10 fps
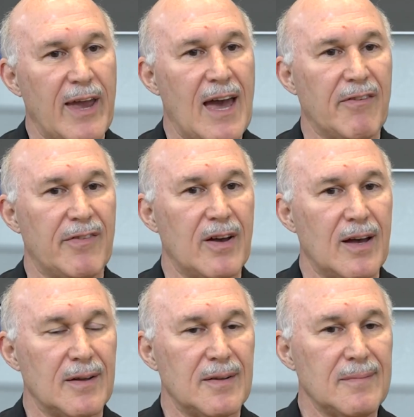have
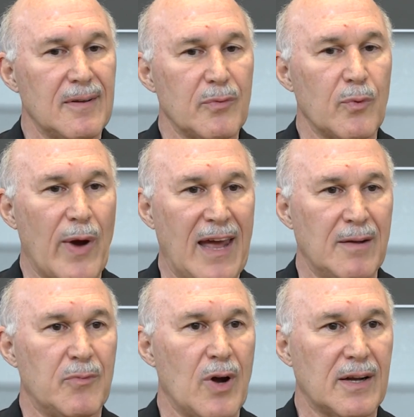
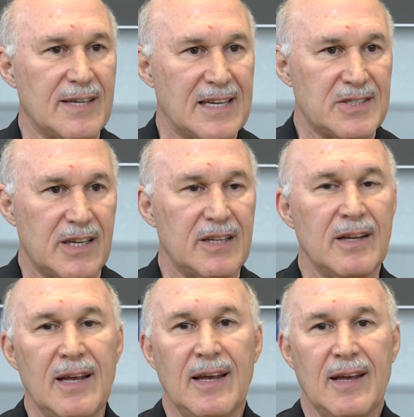random drug testing,
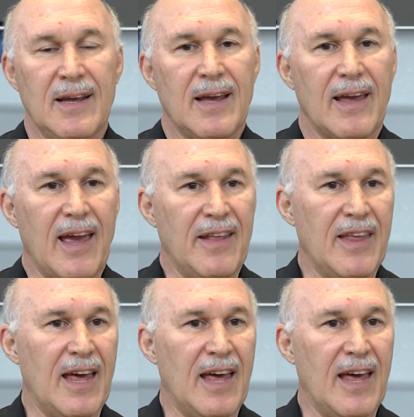and